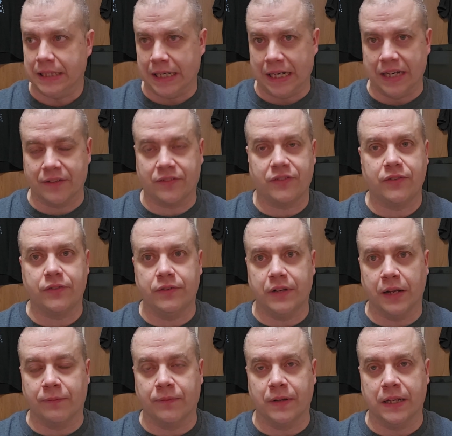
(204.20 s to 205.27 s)
It's
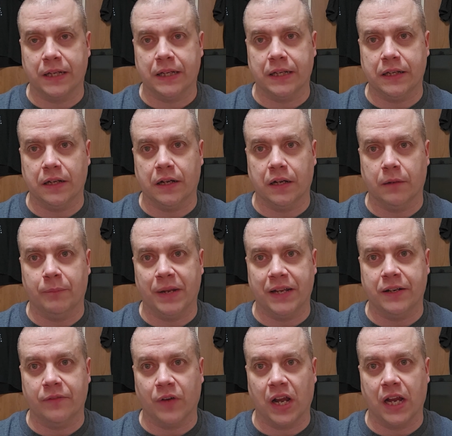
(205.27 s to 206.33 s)
definitely been
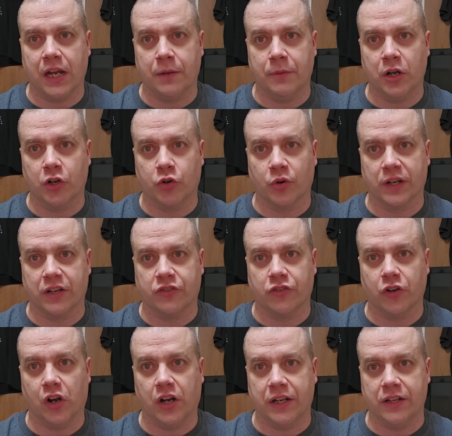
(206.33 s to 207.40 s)
divided among critics and
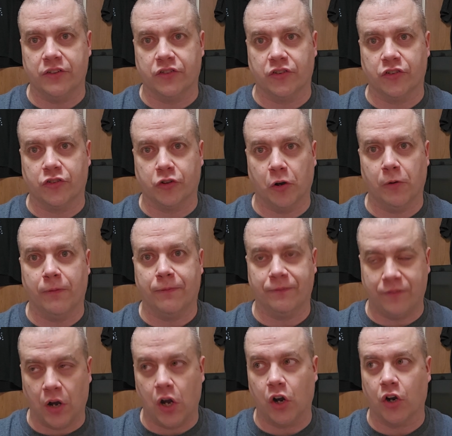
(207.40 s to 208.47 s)
audiences so
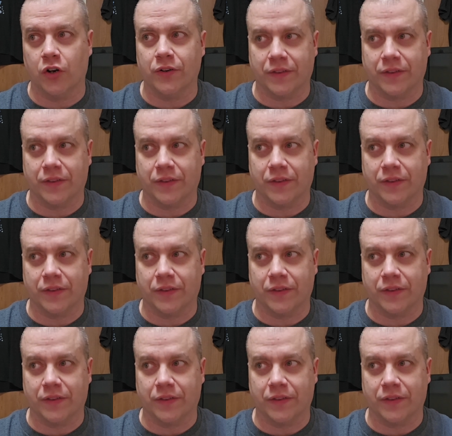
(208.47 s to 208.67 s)
far.